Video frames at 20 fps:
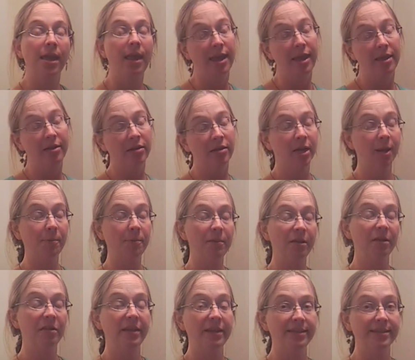and a couple
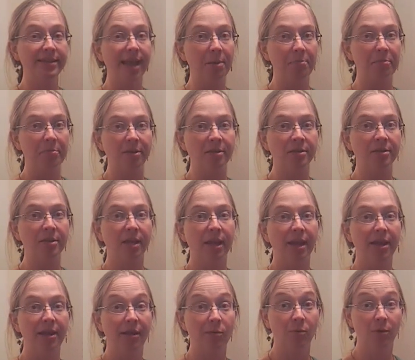of things happened,
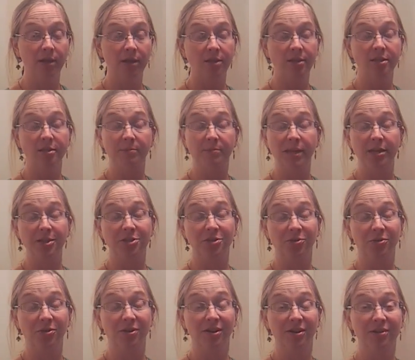and I wanted to make
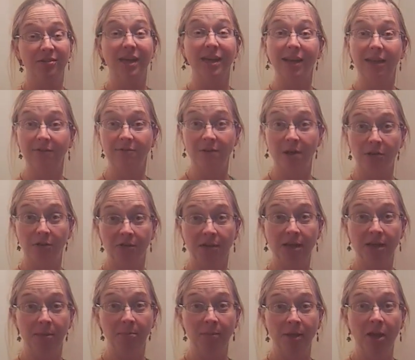sure that I followed
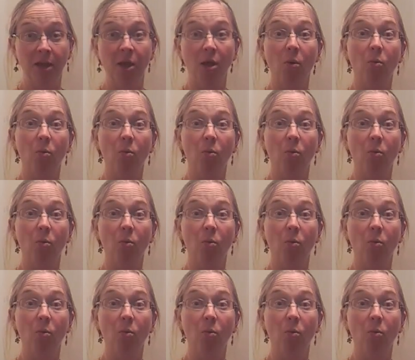up